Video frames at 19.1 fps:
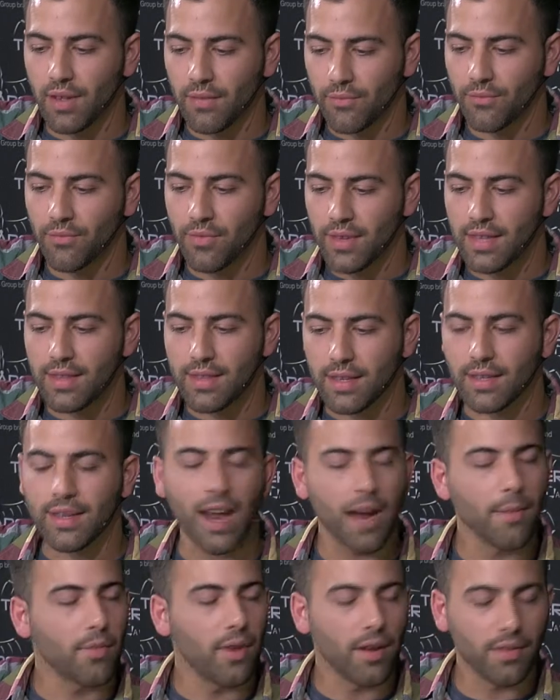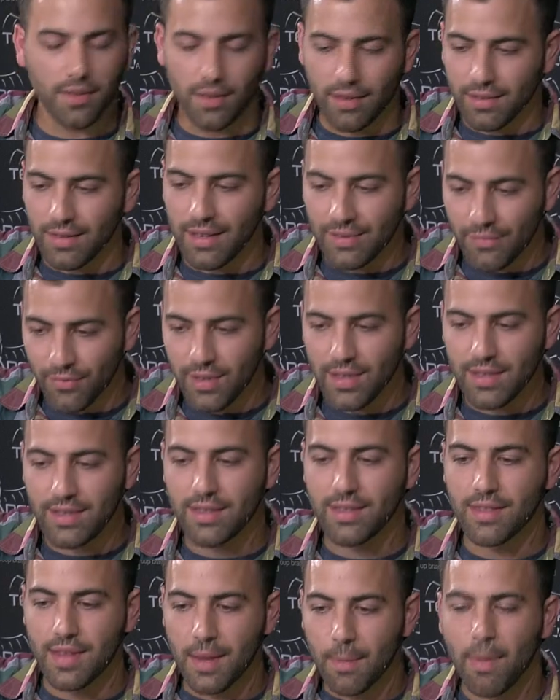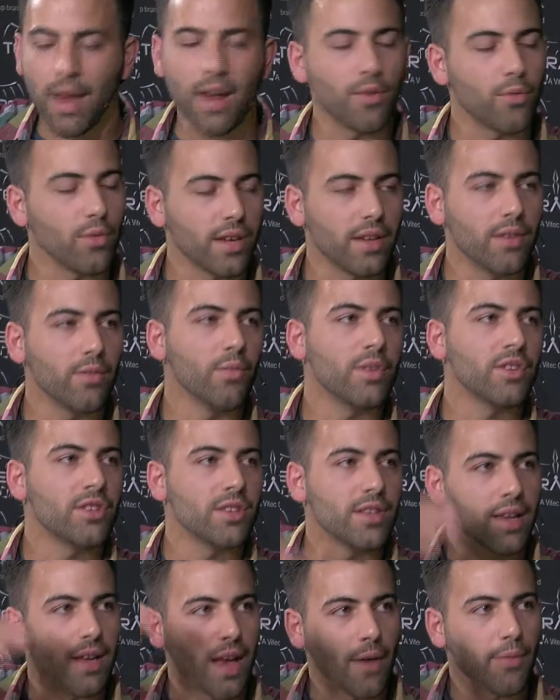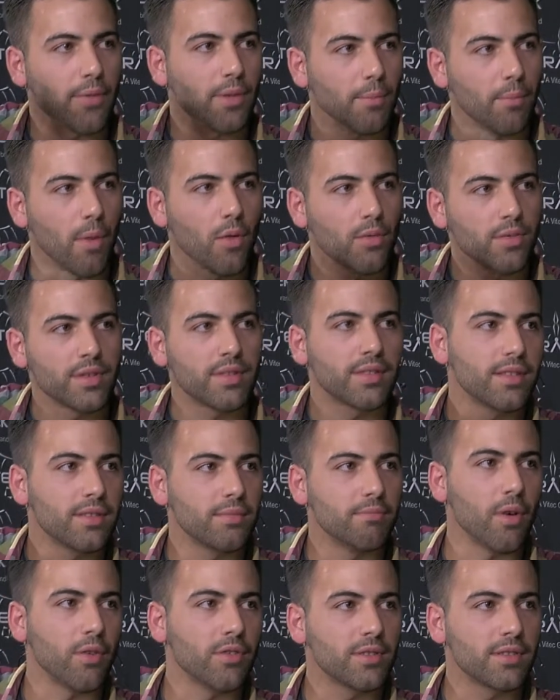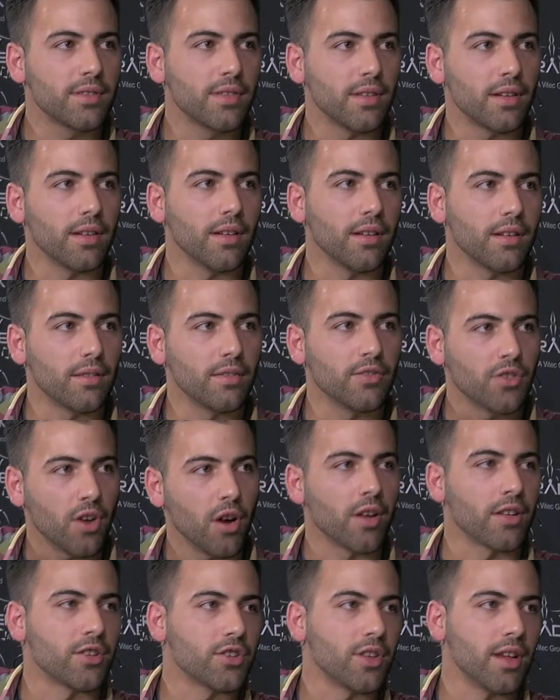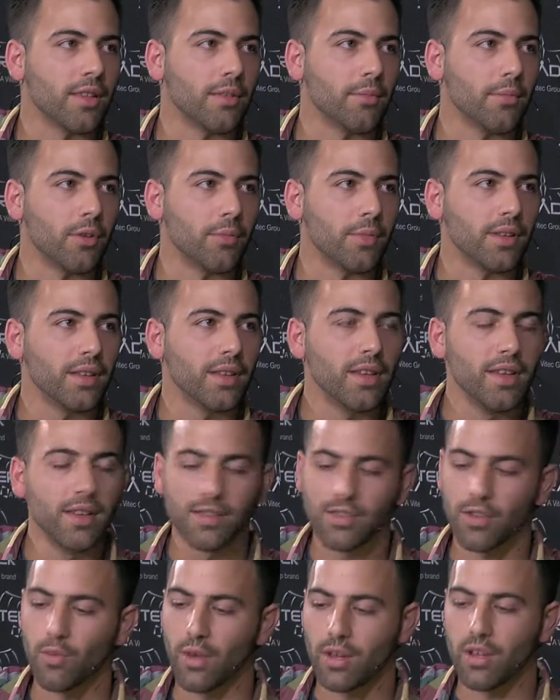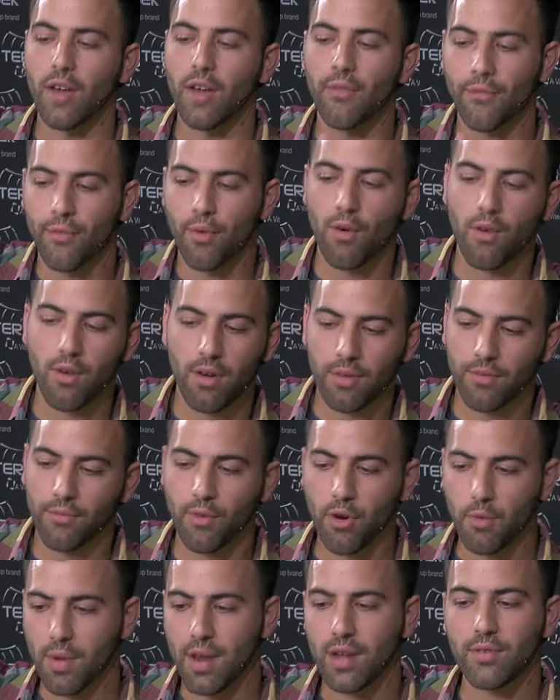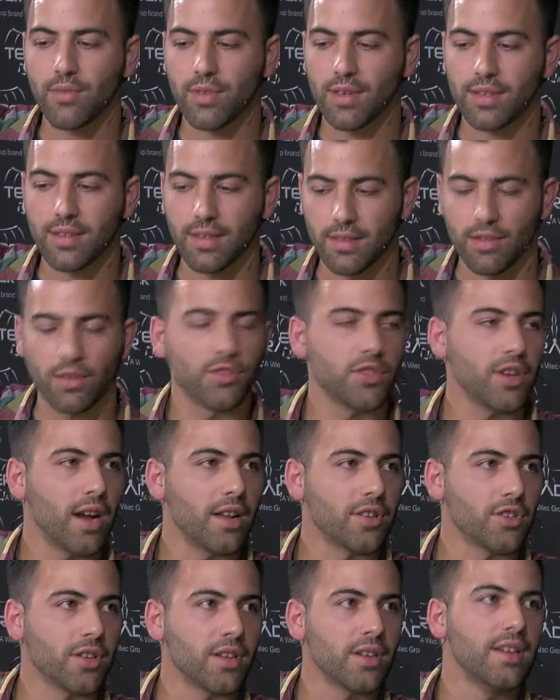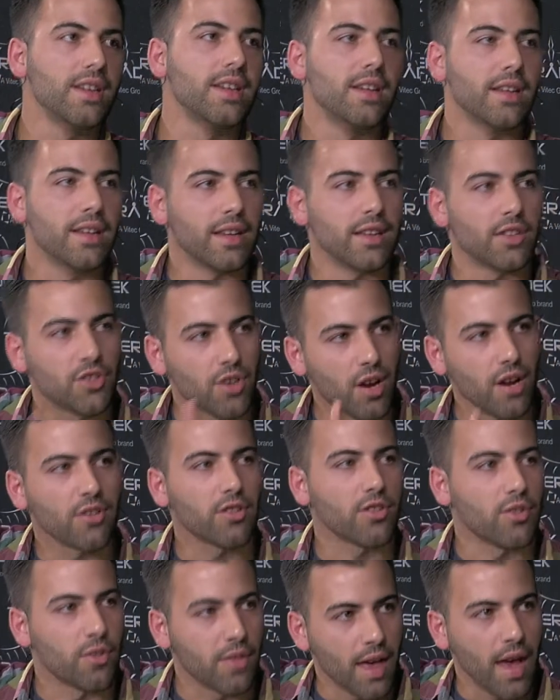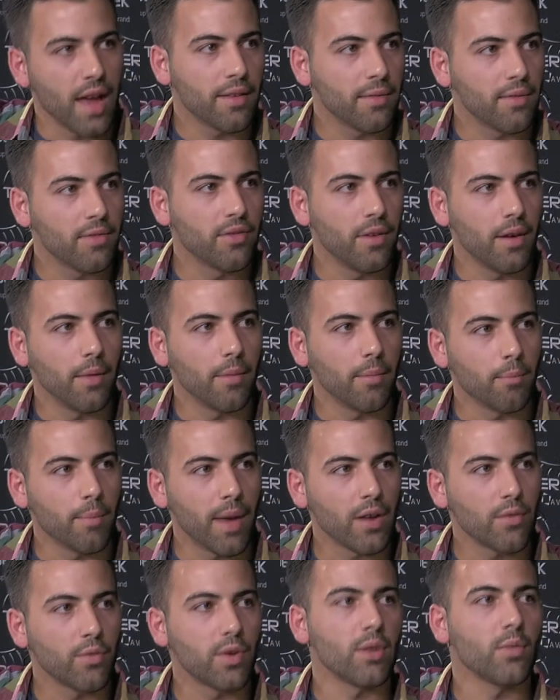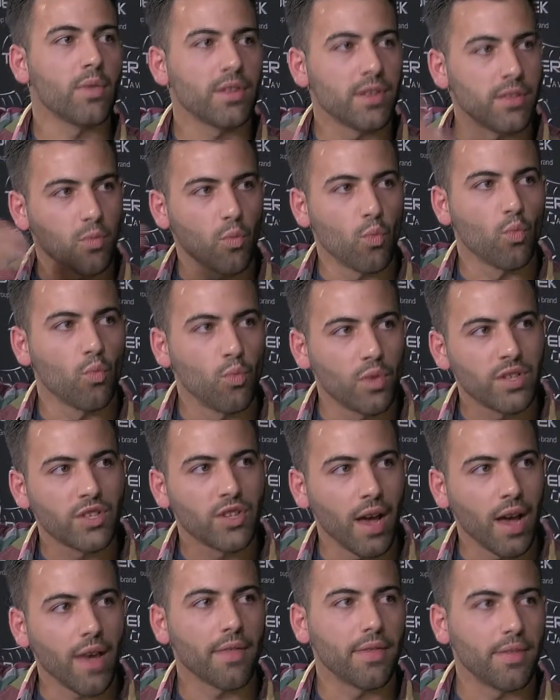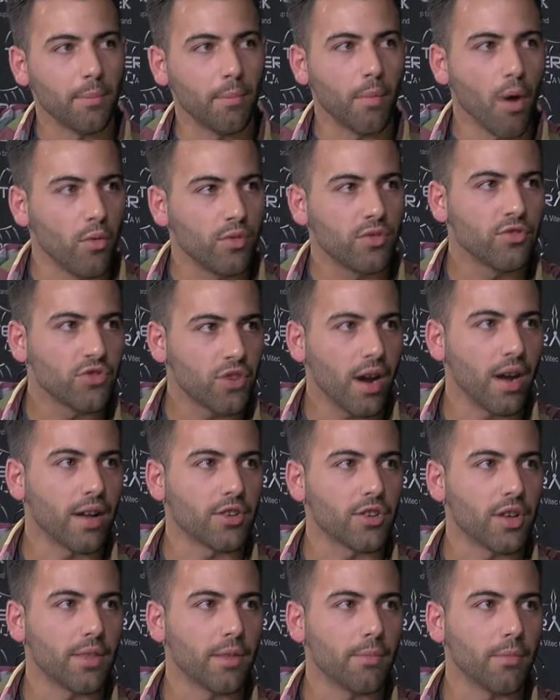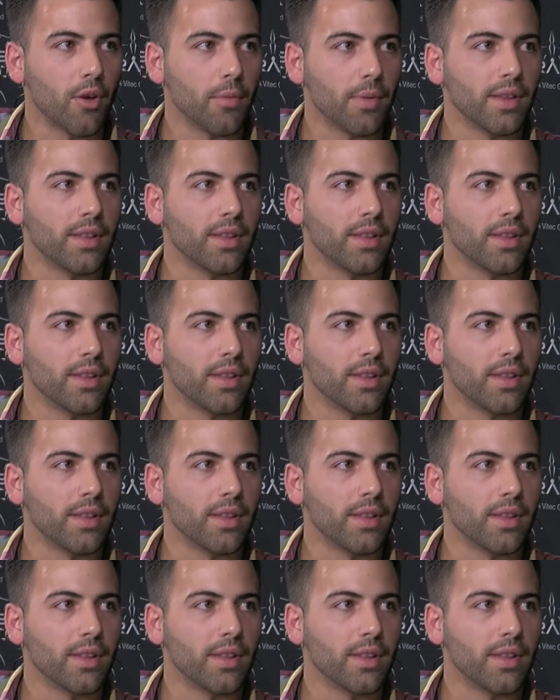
feeds the camera. It feeds the battery, which have the most charge at the moment. So when four batteries in your charger, it charges that battery which has the most charge at the moment.